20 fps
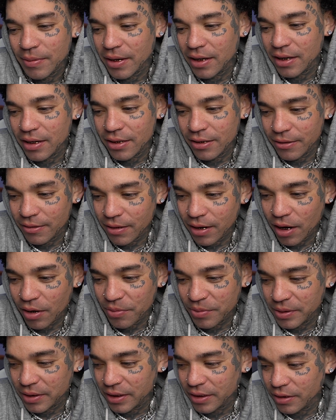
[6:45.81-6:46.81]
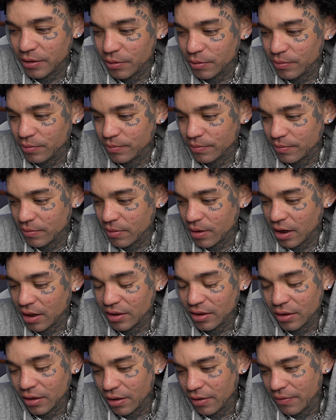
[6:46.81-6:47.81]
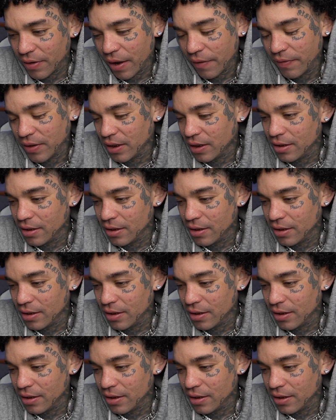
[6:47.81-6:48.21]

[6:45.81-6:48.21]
man. I really do. I love having